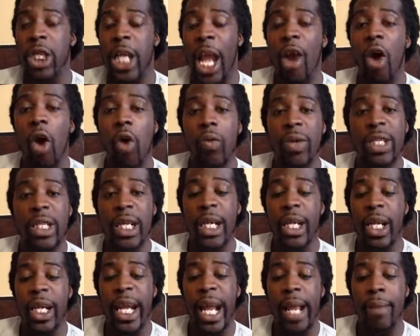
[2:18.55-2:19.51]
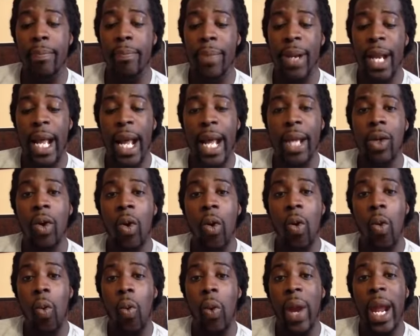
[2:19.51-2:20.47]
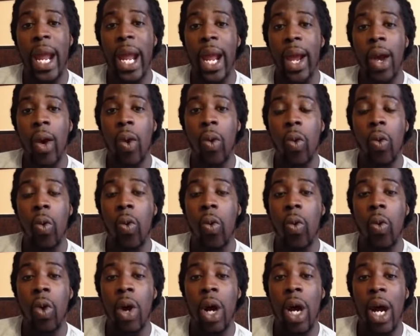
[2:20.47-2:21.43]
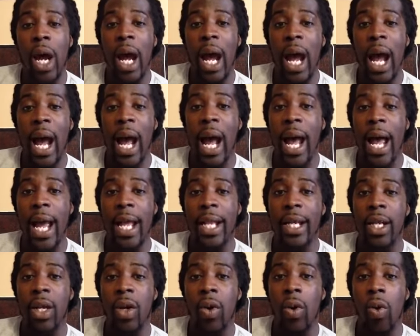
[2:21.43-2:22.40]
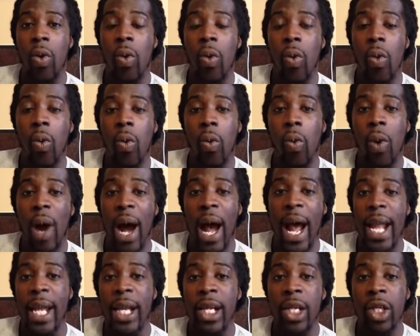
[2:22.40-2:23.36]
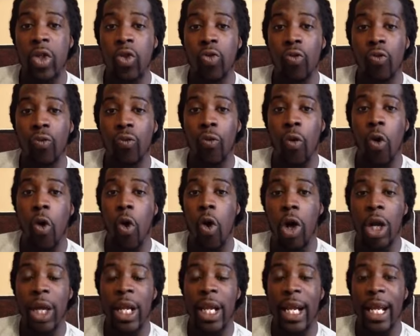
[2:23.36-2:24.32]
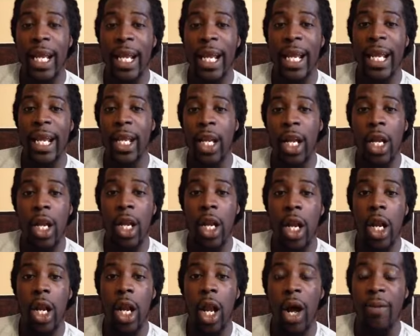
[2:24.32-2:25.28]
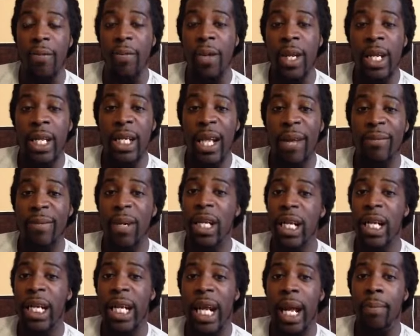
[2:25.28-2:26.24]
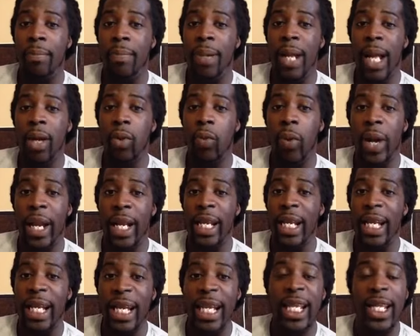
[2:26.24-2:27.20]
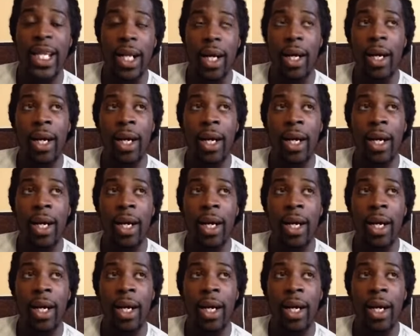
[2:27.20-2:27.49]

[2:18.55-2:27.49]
I always say you can plan where, who, and why to fall in love. Definitely can't plan when either.